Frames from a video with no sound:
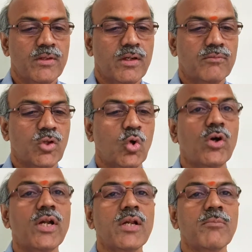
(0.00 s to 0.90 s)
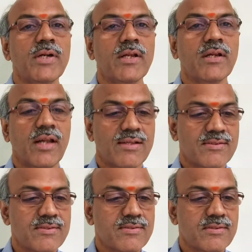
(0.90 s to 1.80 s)
of the lower and middle
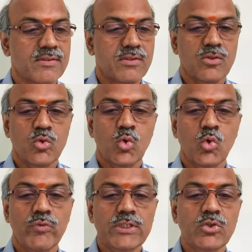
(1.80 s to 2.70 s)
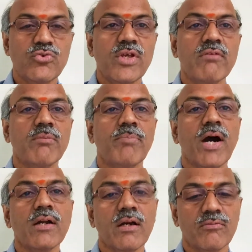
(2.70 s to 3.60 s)
classes who wish to save a
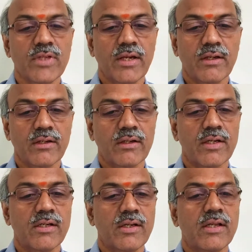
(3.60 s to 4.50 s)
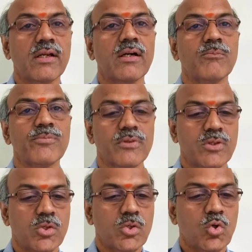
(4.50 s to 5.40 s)
part of their current incomes
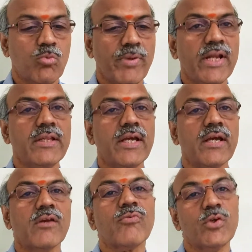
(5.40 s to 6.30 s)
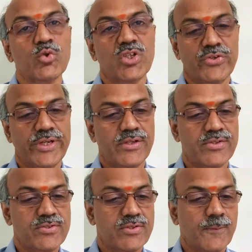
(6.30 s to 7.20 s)
to meet their future
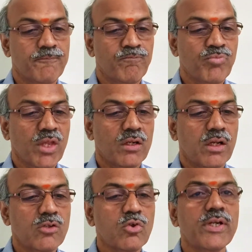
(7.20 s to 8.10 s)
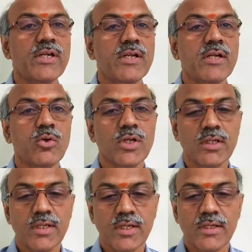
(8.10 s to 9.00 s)
needs, and also intend to
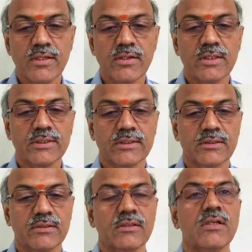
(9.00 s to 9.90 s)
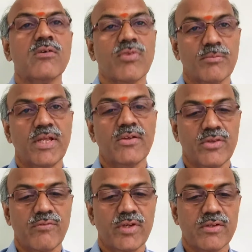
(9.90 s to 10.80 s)
earn an interest from their
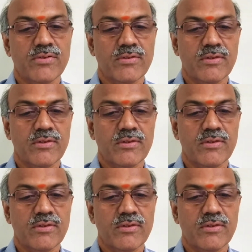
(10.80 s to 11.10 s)
savings.